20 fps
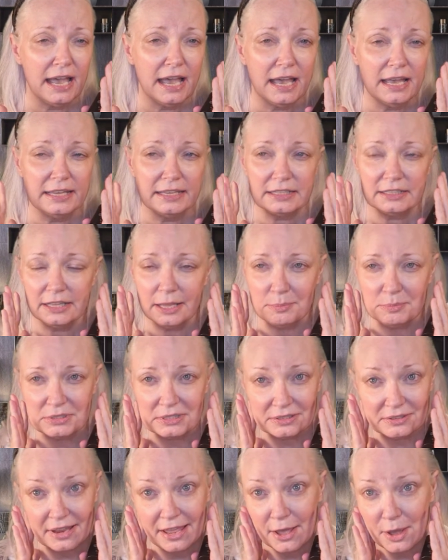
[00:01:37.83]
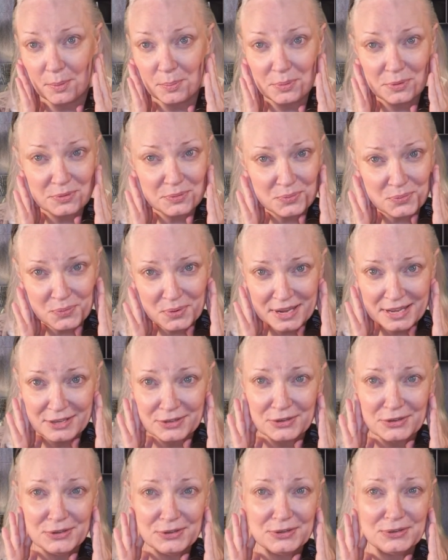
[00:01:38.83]
Uh, it claims to help with
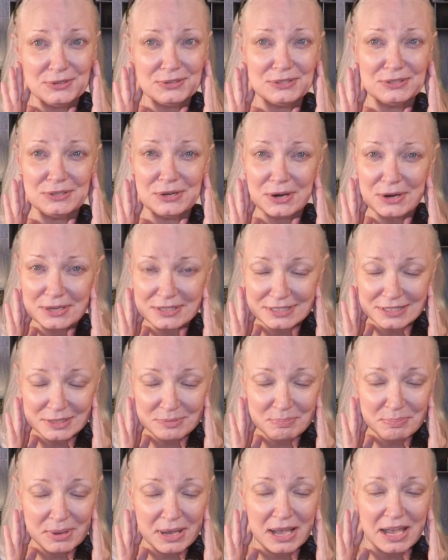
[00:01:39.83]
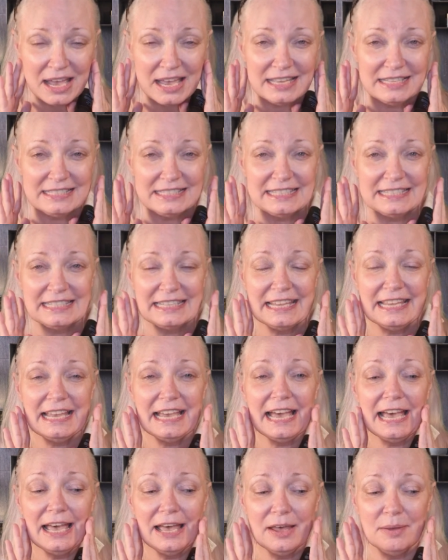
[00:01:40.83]
wrinkles, dark spots,
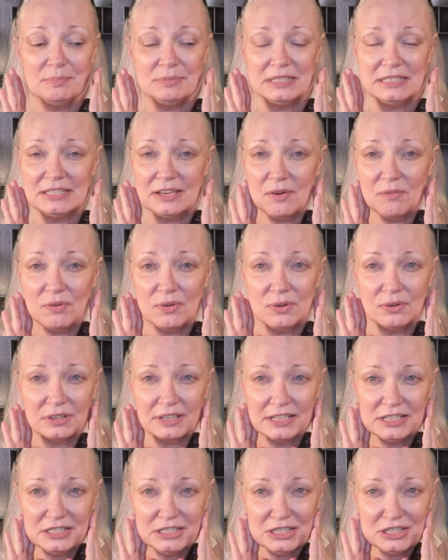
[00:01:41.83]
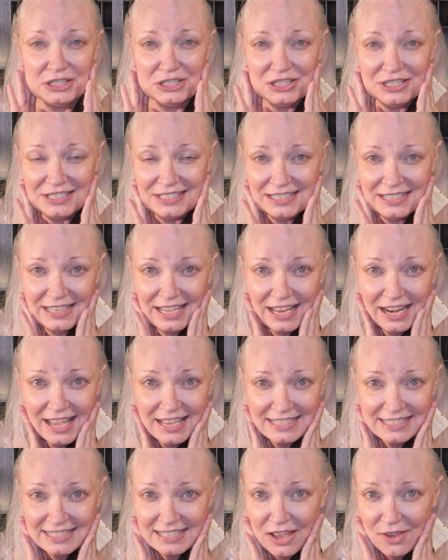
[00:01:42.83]
um, several conditions that
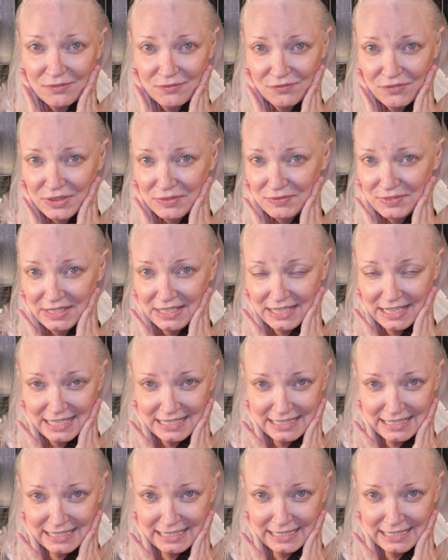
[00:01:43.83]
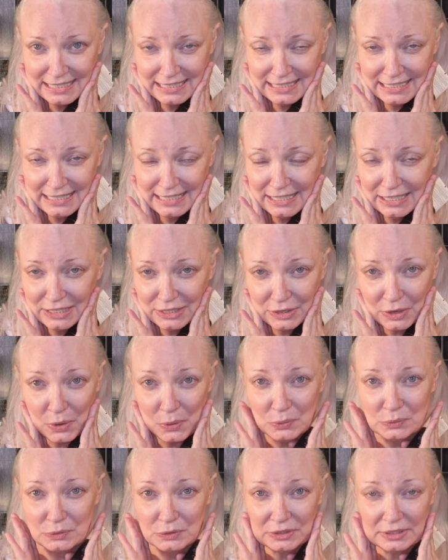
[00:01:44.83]
us 50 and 60 and
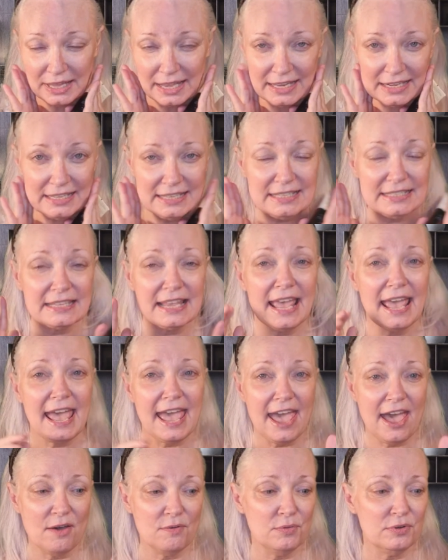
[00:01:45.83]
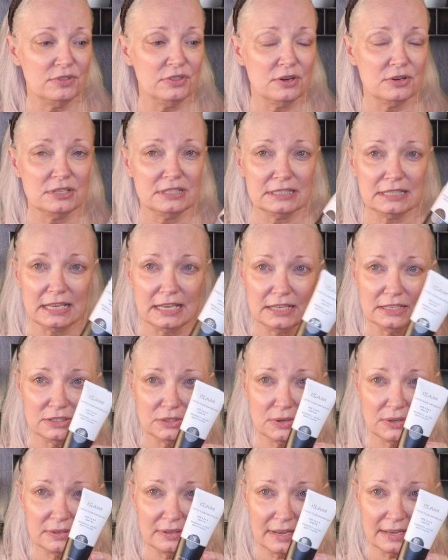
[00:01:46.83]
older ladies have with our skin.
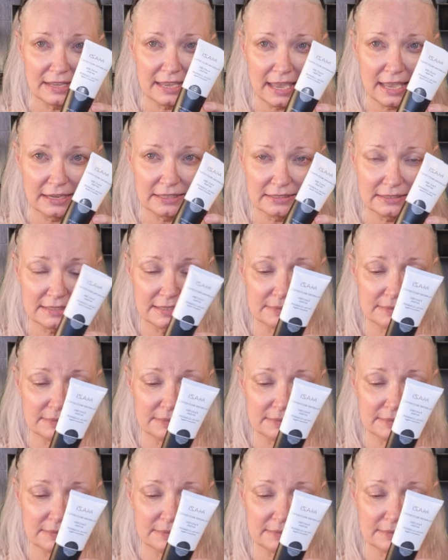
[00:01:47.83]
So I can't